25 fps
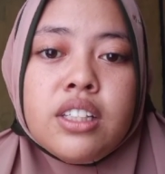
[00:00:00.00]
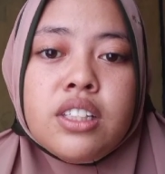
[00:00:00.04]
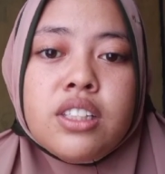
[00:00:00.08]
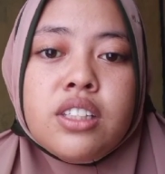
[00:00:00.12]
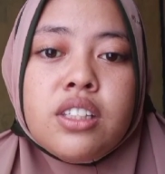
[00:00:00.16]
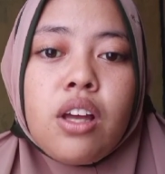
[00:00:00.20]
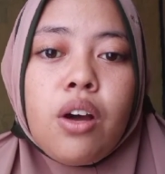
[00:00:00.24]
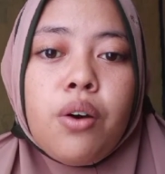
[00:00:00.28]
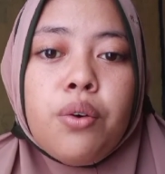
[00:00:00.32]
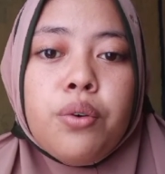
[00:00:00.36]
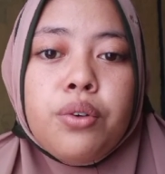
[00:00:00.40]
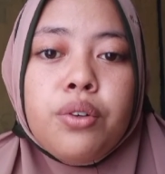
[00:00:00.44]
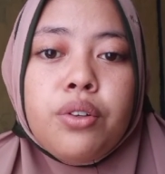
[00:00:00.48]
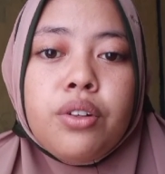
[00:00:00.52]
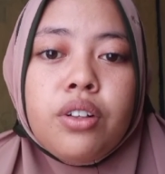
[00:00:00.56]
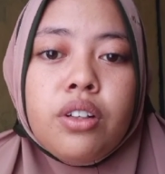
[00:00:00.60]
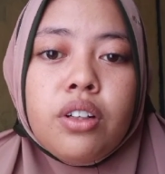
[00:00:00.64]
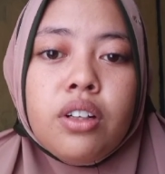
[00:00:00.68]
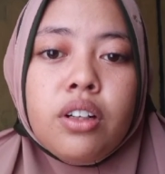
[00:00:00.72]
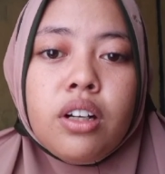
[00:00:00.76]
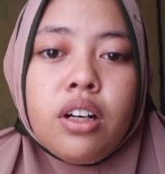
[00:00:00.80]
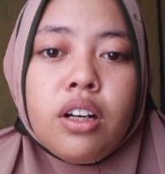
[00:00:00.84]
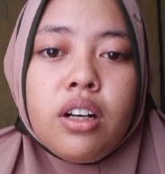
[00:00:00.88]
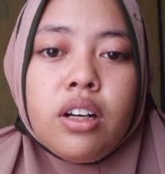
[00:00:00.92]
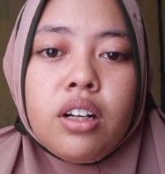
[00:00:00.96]
sound
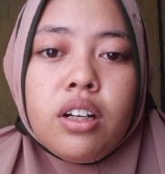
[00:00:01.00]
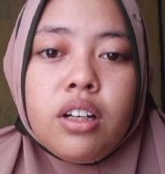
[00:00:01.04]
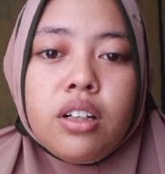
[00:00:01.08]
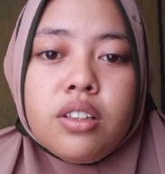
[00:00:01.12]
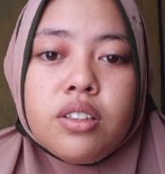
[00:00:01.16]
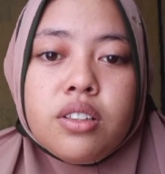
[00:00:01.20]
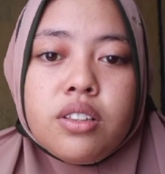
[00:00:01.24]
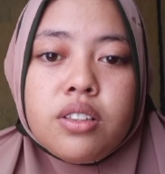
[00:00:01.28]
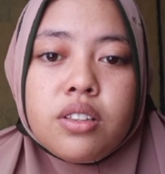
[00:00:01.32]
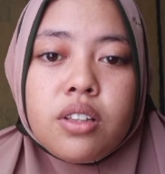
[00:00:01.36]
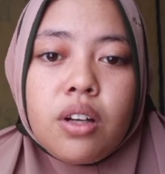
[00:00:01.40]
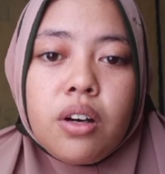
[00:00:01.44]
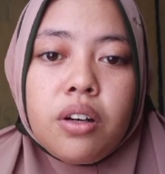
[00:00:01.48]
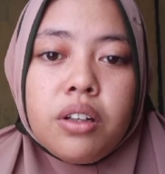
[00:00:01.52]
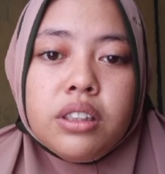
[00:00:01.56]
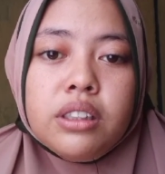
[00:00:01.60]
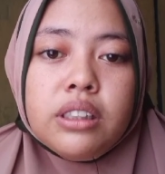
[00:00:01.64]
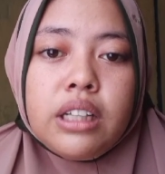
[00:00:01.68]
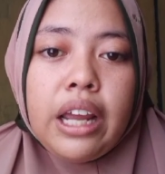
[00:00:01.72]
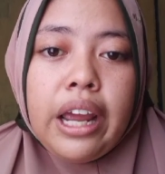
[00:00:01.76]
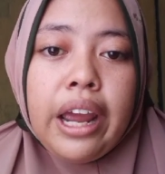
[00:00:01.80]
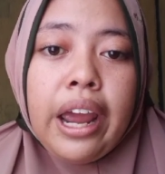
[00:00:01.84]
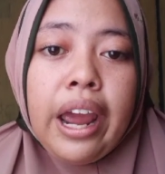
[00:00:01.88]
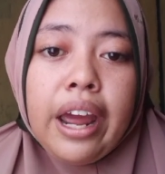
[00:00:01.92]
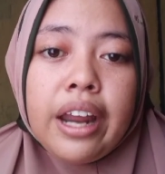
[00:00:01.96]

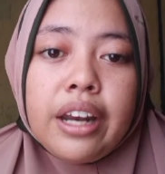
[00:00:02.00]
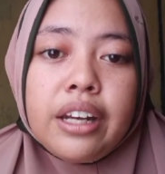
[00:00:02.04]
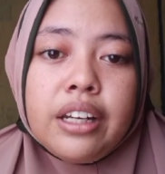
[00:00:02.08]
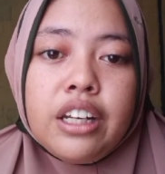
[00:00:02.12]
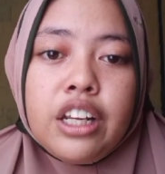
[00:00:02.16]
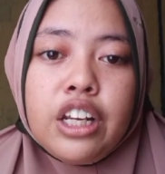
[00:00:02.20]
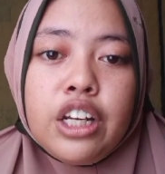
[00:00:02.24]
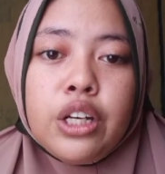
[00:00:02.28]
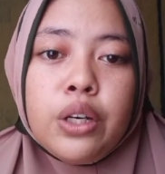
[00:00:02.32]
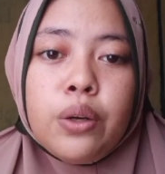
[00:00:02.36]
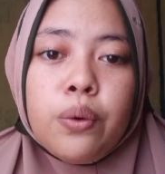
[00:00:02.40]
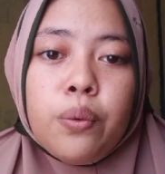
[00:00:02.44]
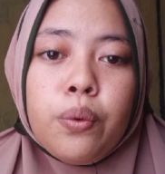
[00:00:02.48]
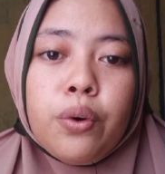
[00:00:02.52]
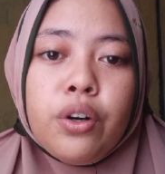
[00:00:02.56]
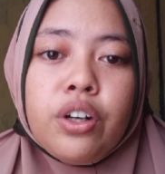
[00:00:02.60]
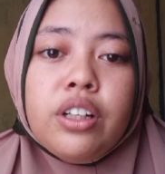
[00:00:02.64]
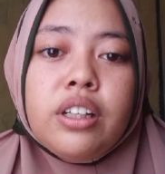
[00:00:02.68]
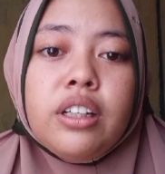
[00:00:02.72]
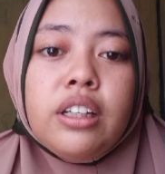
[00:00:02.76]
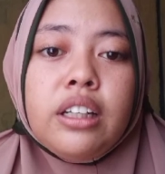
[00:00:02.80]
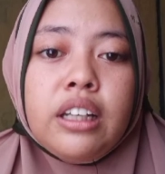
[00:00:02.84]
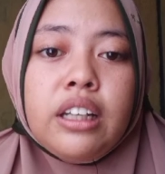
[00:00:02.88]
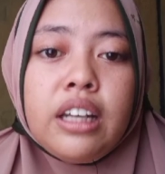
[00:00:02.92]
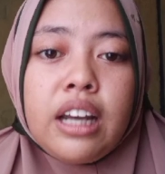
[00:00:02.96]
N in the word
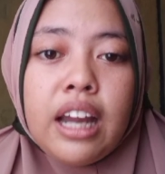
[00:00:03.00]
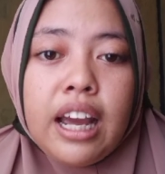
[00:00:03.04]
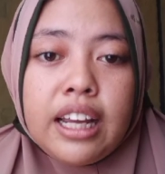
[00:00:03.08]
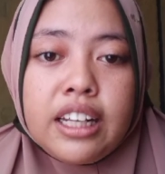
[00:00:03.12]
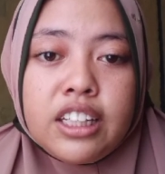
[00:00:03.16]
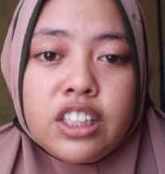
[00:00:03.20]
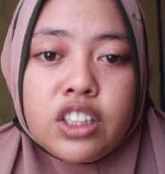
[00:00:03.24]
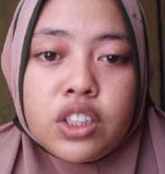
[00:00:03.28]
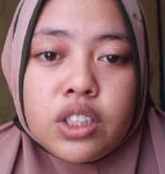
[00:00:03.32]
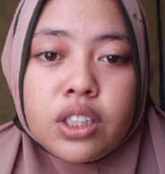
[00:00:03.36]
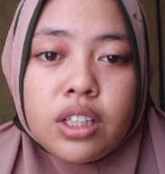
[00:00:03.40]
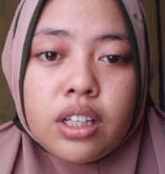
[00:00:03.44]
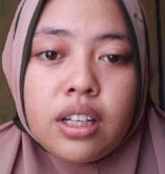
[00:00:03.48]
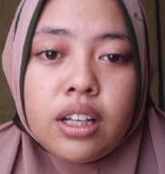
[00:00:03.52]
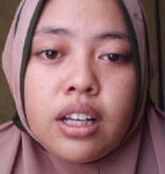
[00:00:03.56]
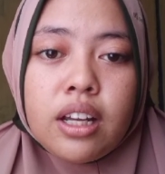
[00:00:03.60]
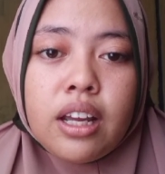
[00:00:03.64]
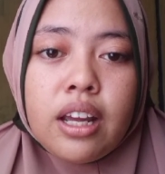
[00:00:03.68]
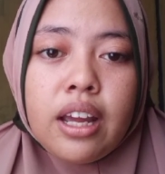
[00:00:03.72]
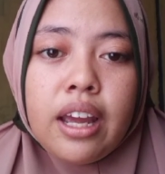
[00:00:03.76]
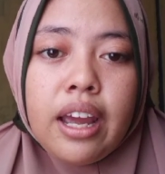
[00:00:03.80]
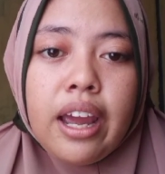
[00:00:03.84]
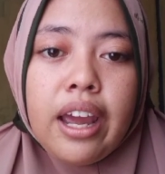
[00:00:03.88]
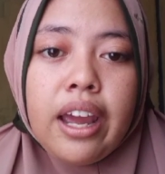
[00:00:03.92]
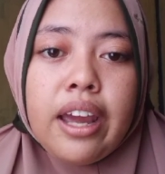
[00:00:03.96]
night,
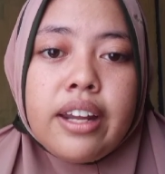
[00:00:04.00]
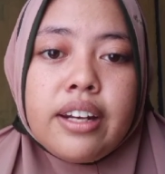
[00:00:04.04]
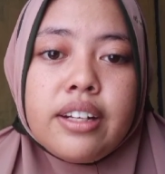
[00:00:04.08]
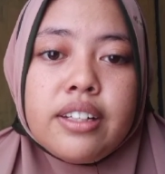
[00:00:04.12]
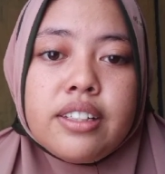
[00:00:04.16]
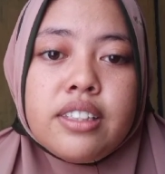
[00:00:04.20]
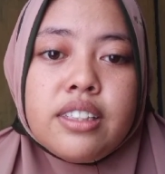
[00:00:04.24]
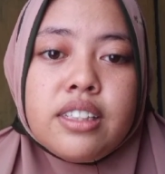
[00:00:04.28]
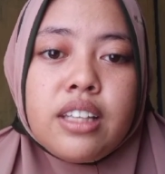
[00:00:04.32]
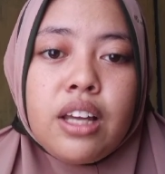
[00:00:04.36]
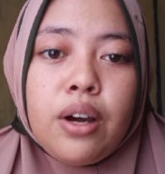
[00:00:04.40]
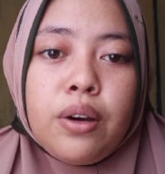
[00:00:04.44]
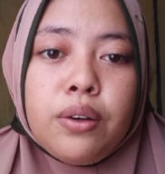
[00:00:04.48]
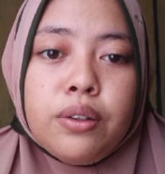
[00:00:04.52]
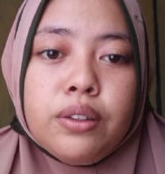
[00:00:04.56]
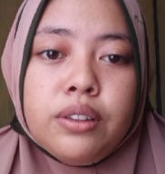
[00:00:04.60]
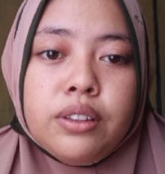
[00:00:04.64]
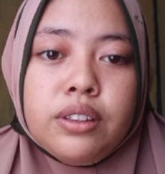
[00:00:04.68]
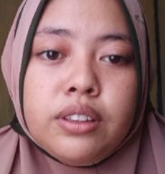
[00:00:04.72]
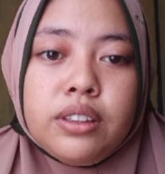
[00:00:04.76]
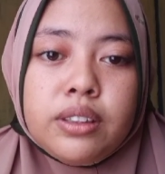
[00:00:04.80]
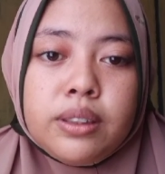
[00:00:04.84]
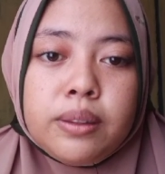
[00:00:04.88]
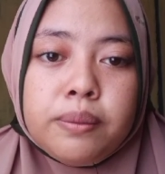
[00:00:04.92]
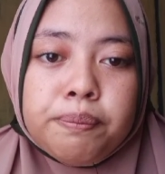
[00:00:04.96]
and
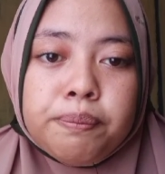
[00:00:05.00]
sounds